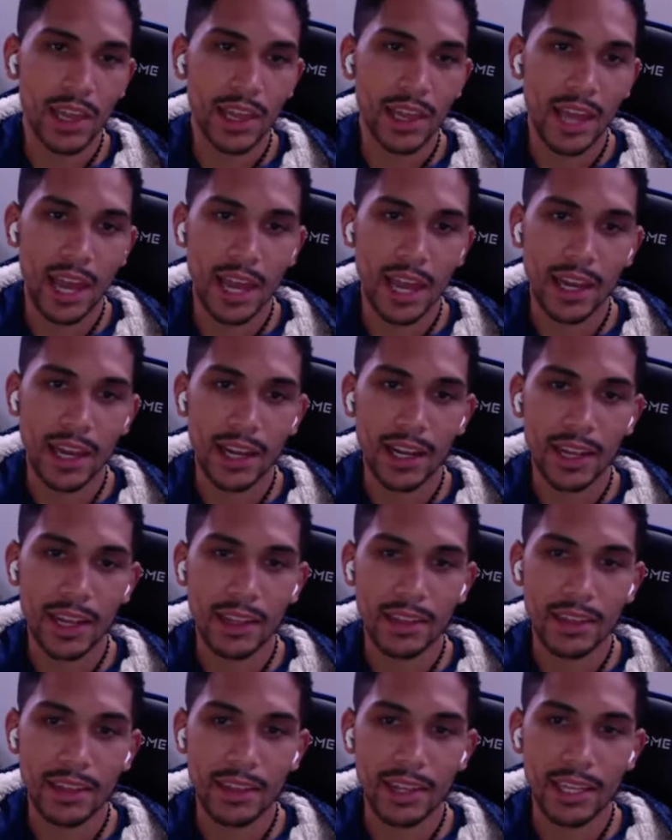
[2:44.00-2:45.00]
that
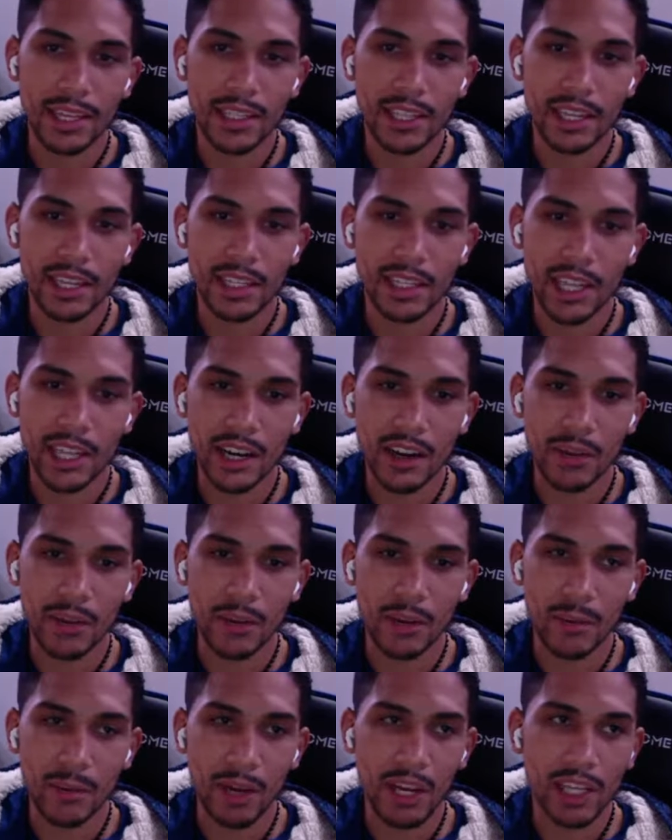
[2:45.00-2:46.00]
the things I share
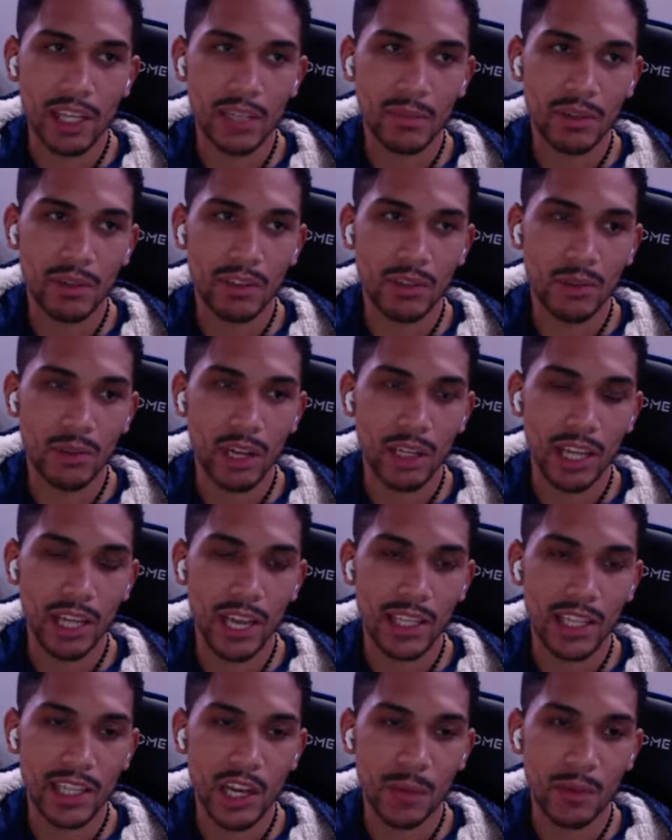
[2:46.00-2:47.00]
about my spirituality
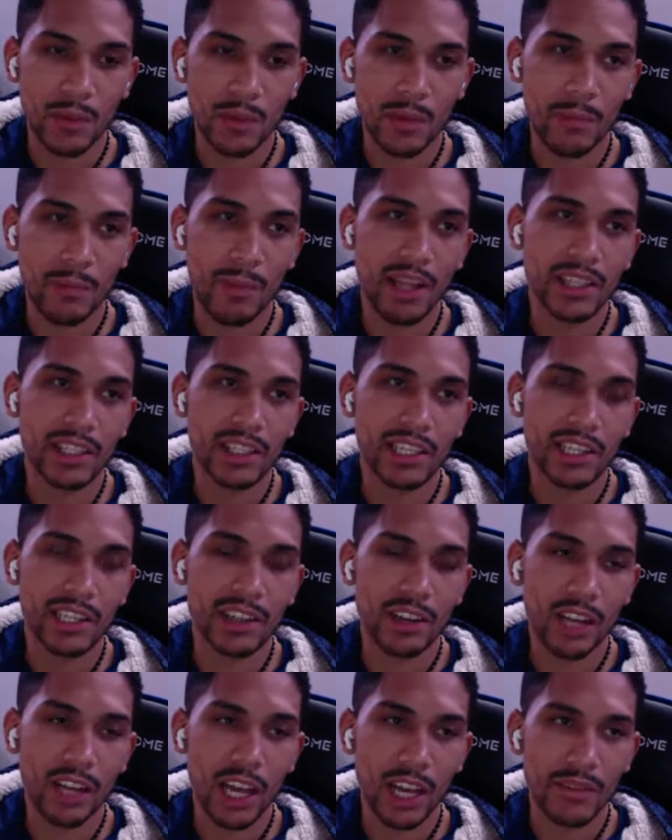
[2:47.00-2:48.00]
has helped them immensely in
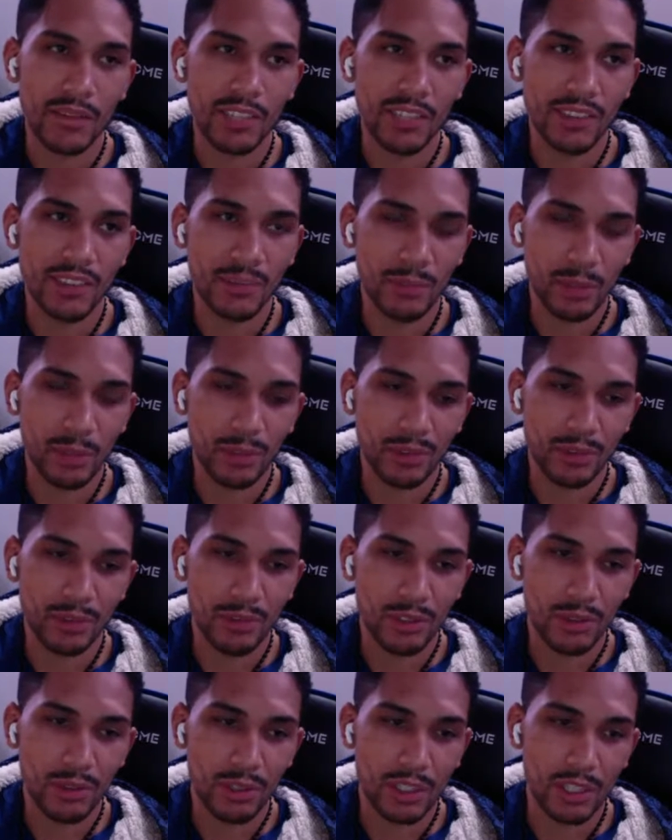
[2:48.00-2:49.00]
their lives, even people from
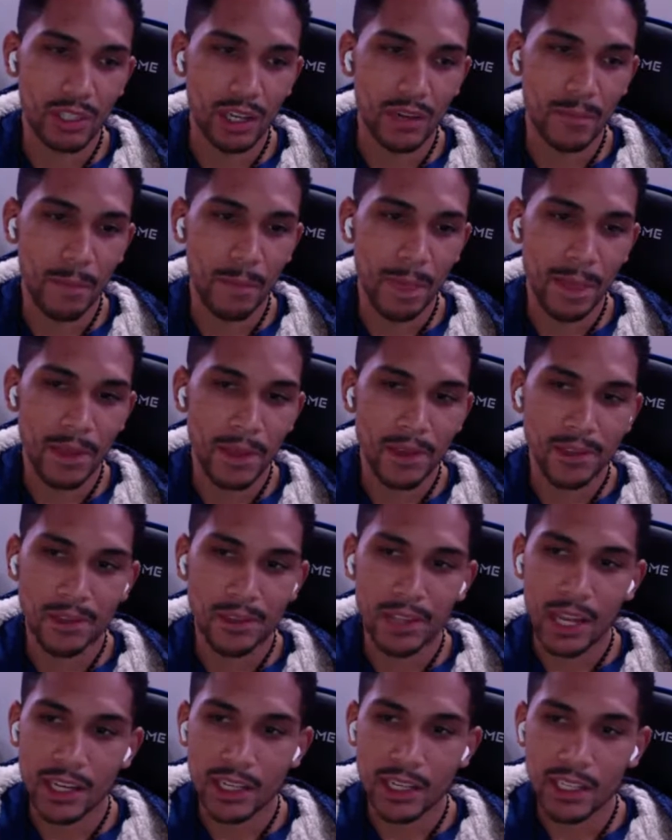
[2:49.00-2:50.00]
suicide.
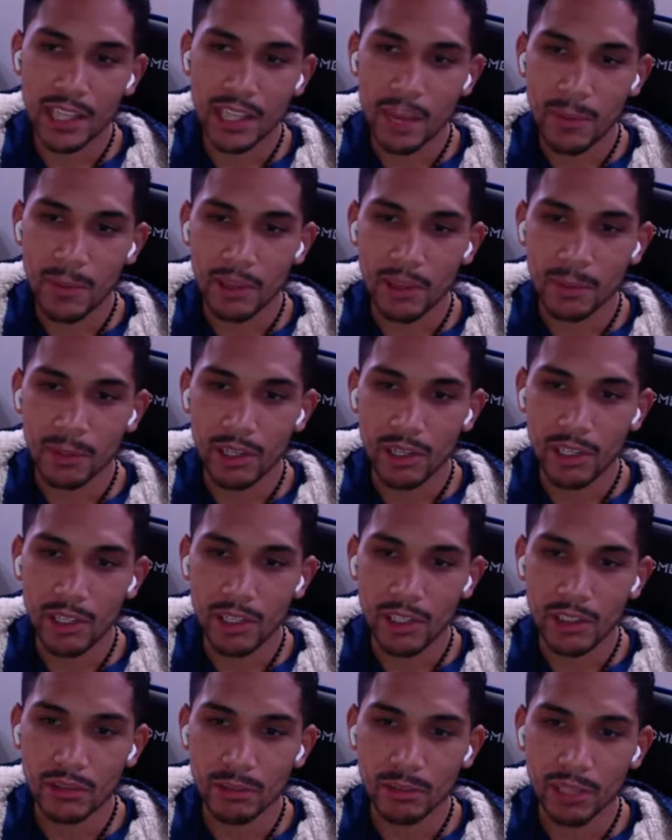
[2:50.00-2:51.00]
So that just gave me the
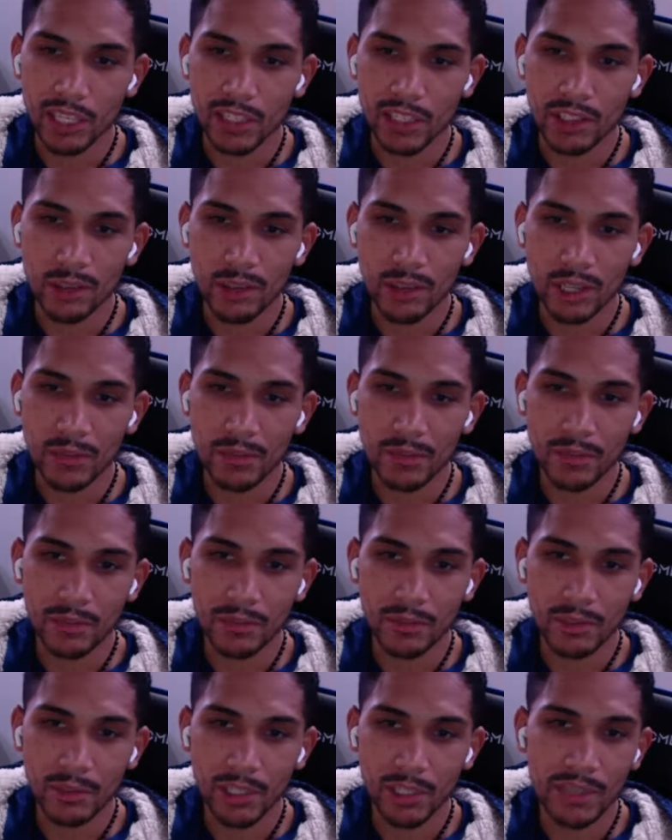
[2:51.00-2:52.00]
push to be like, you know what?
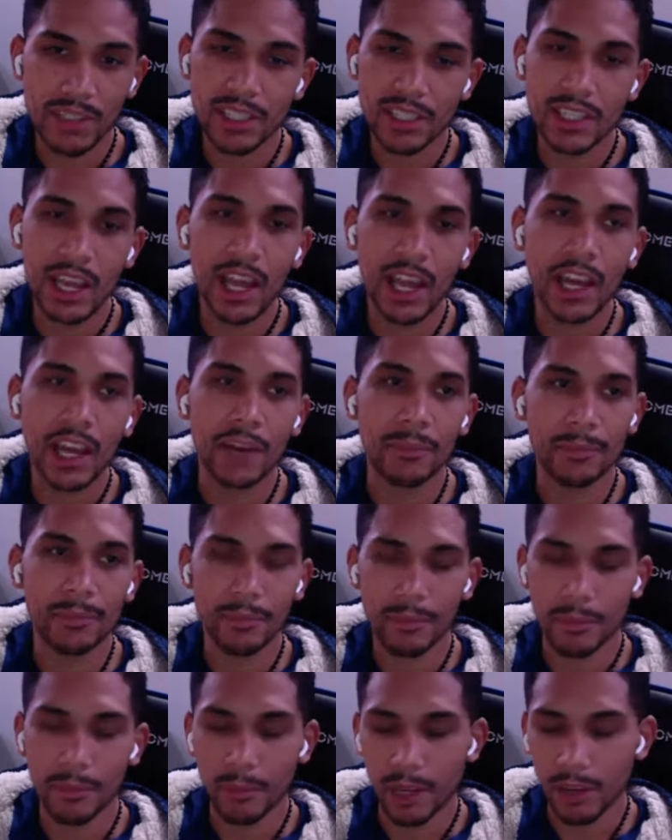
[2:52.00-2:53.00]
Who gives a damn
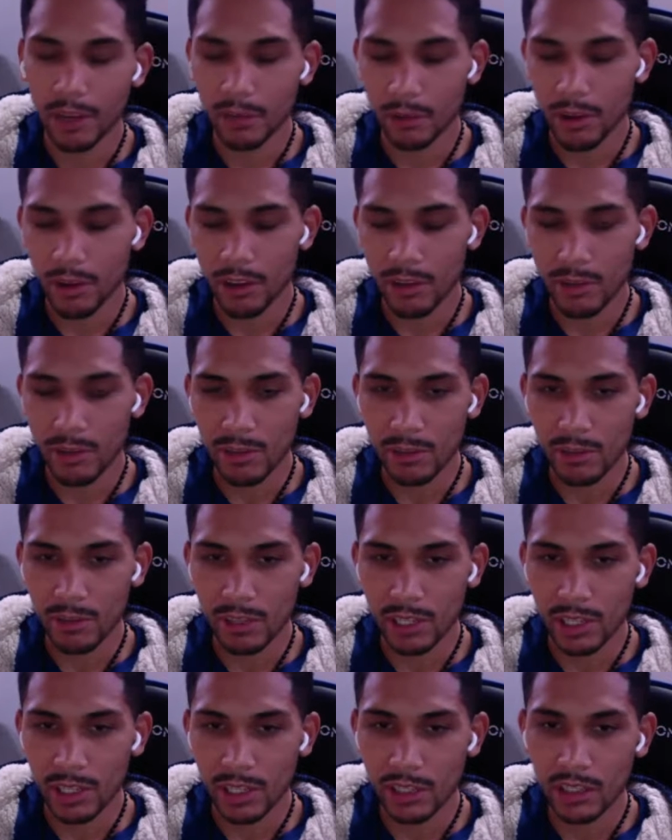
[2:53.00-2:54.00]
about what other people
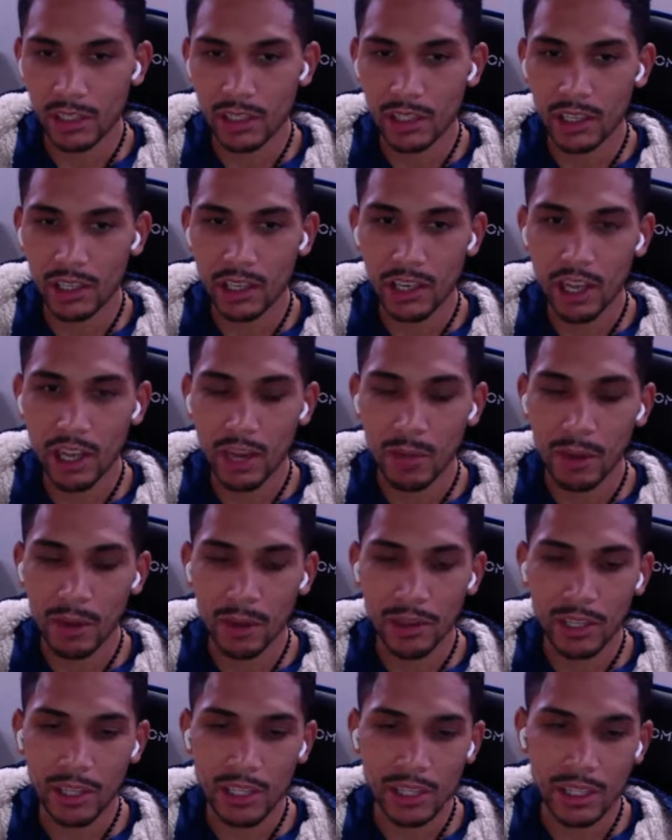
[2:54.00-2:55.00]
think, about
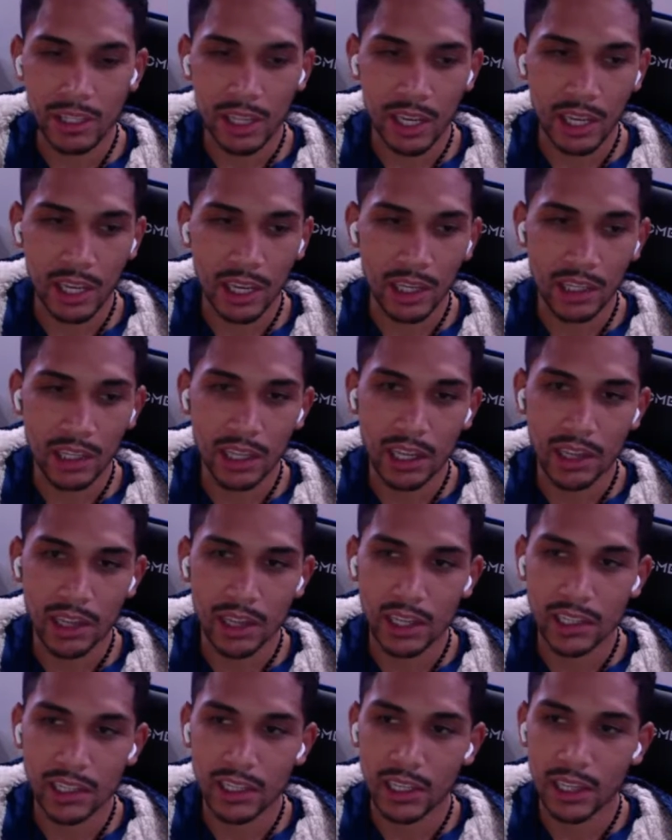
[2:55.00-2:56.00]
what they say, and
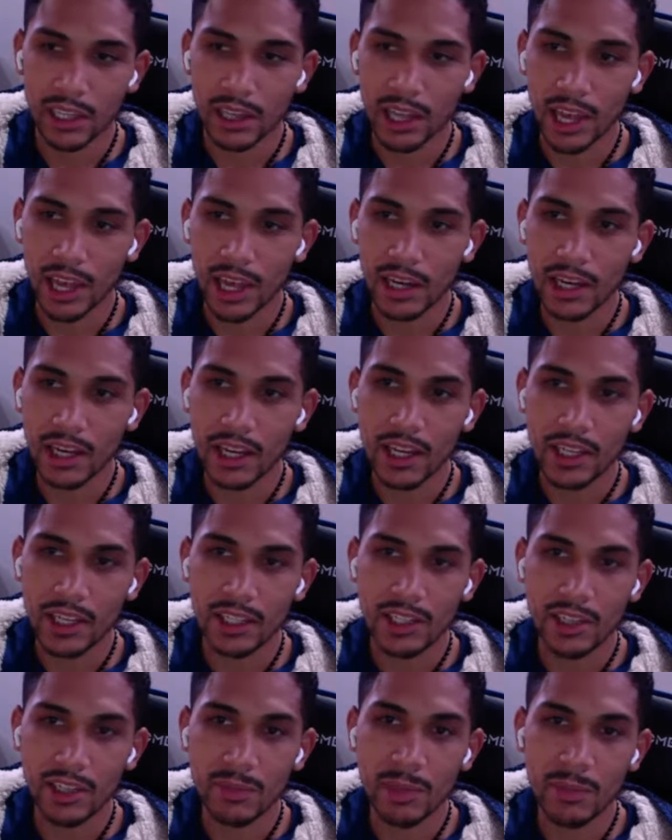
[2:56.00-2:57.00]
things like that?
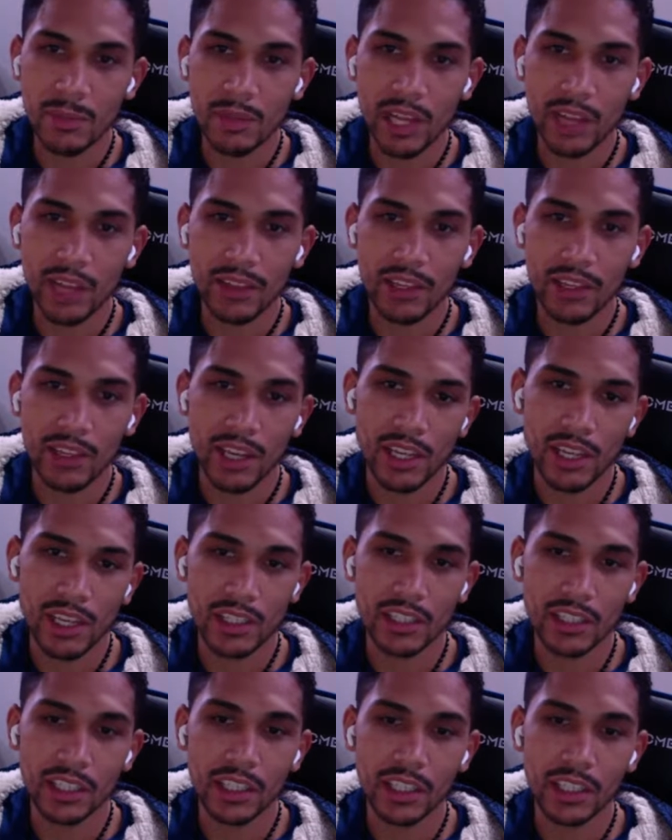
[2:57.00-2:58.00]
Because there's people out there that
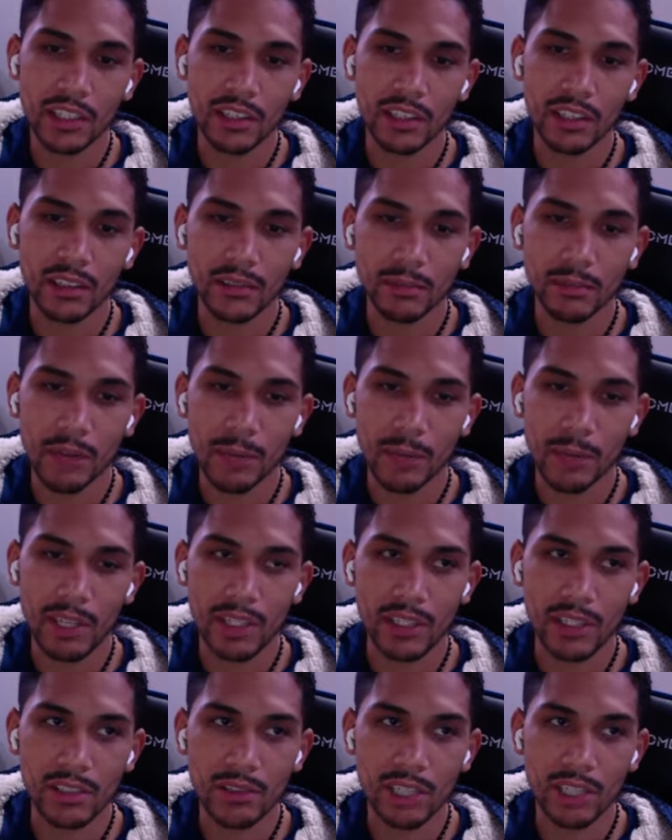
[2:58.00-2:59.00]
need to hear my
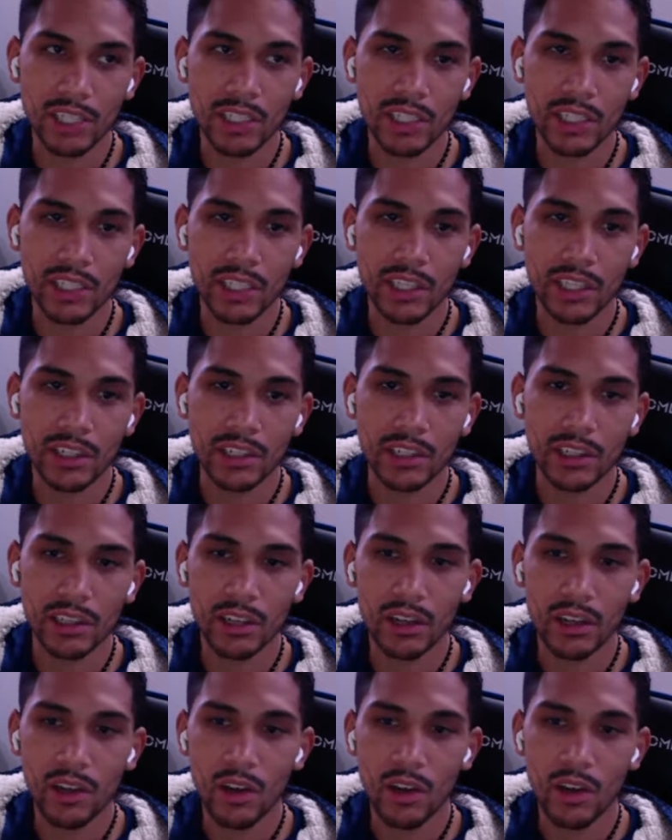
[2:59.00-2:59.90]
message, who need to hear